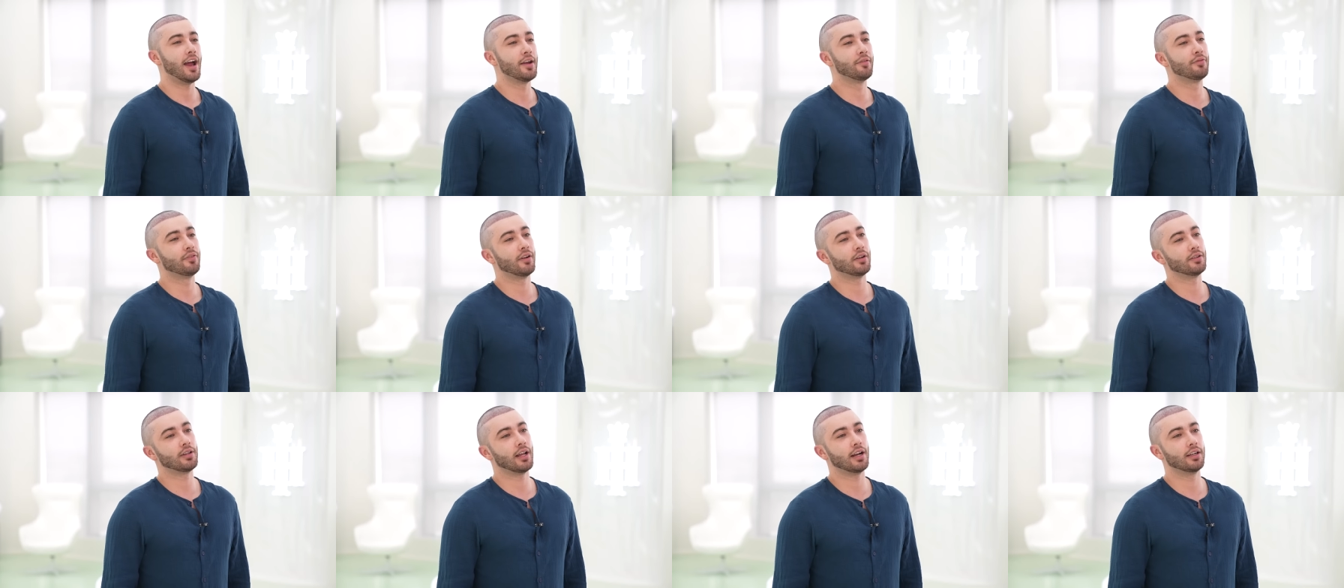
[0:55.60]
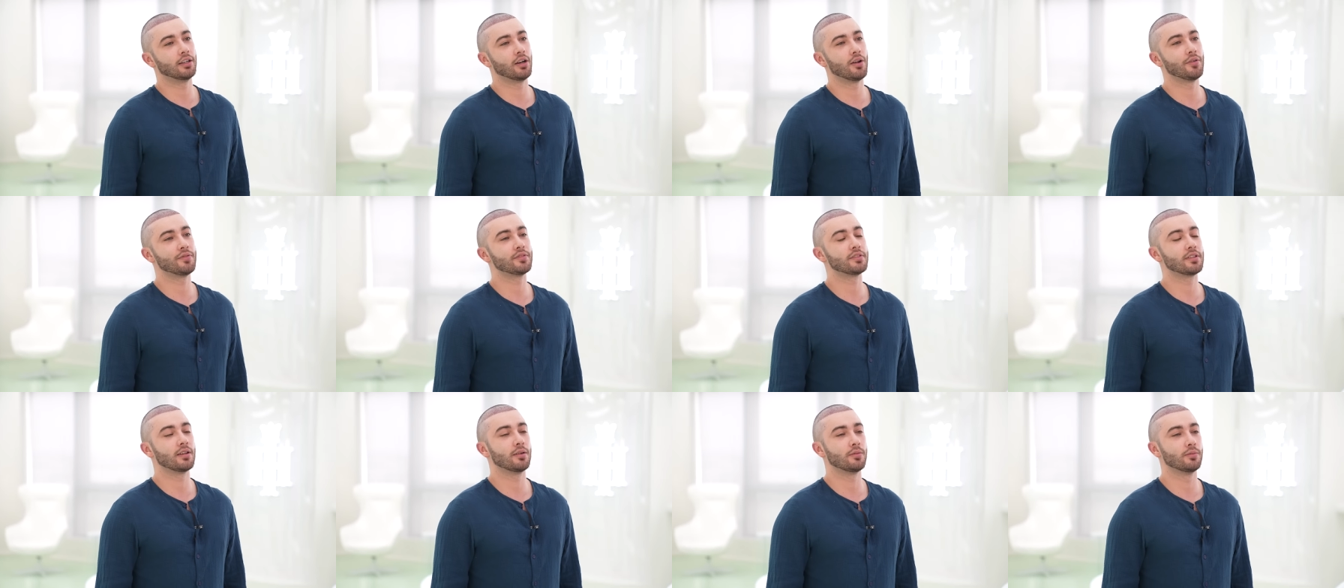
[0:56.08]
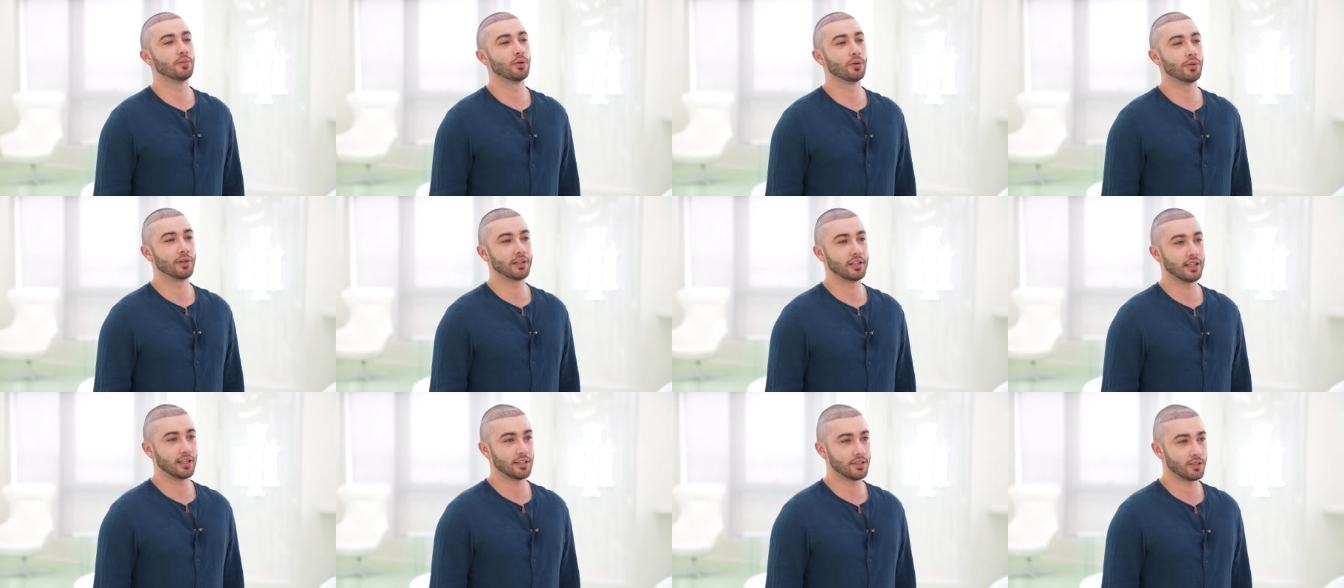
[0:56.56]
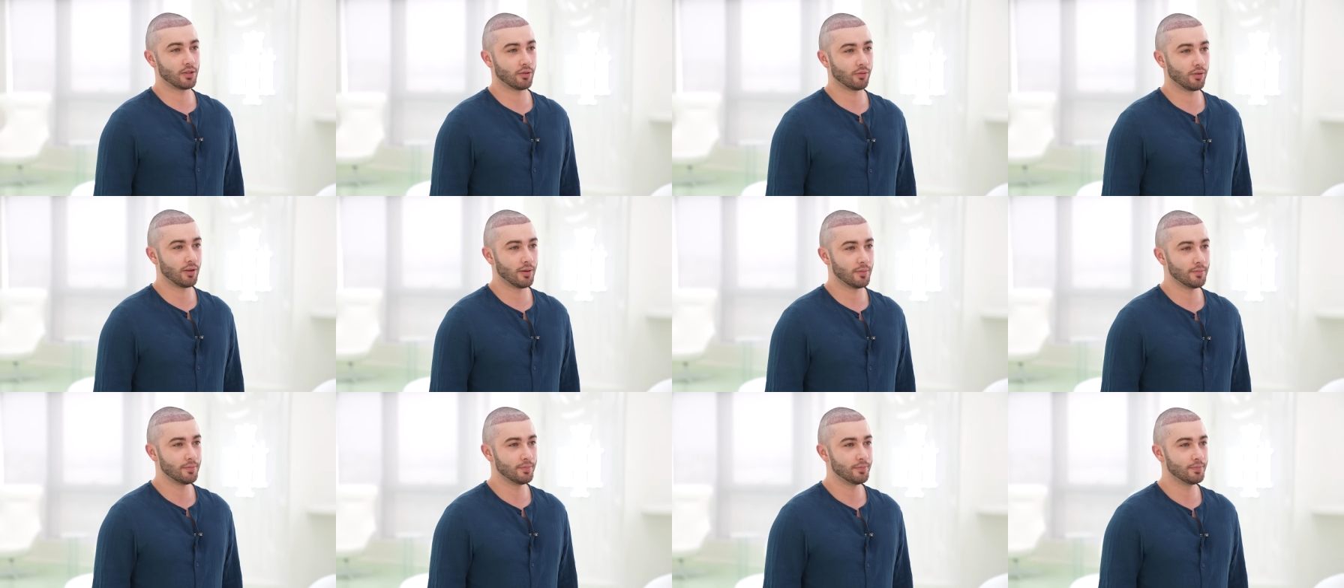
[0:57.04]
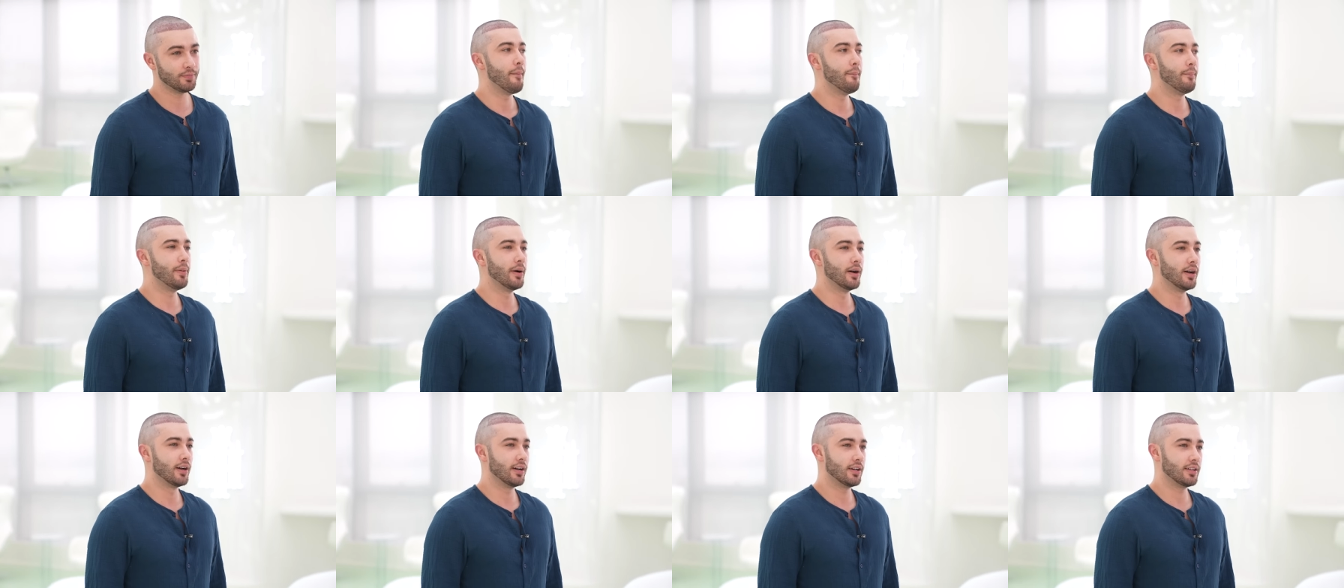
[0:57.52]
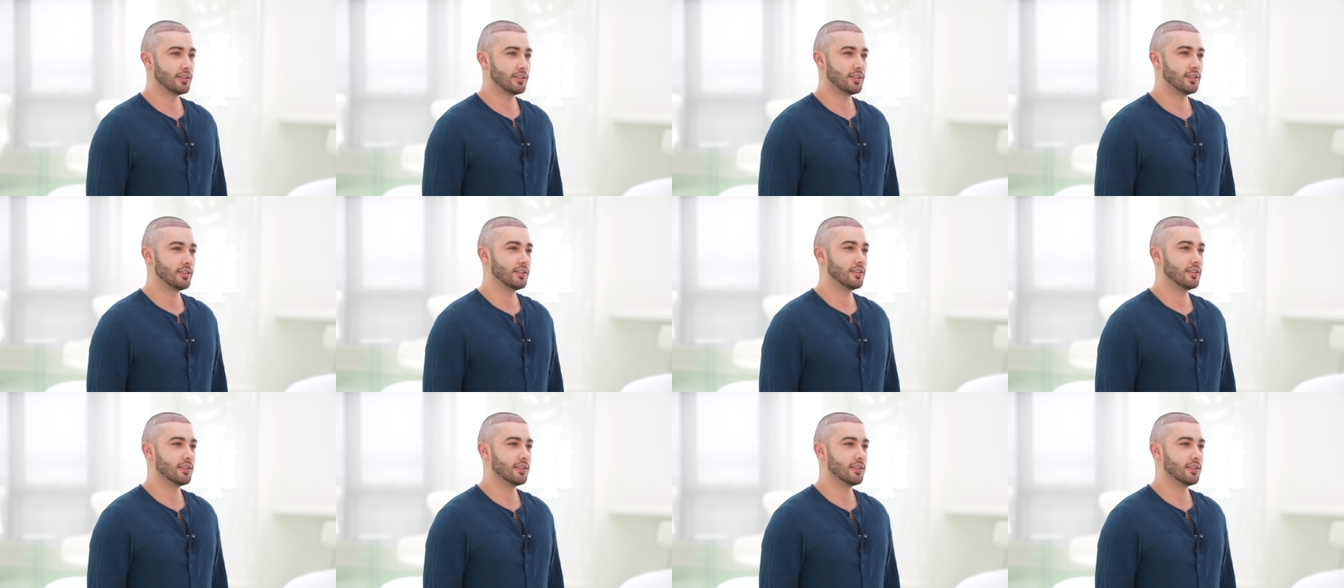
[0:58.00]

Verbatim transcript: I found Hair of Istanbul in Instagram, but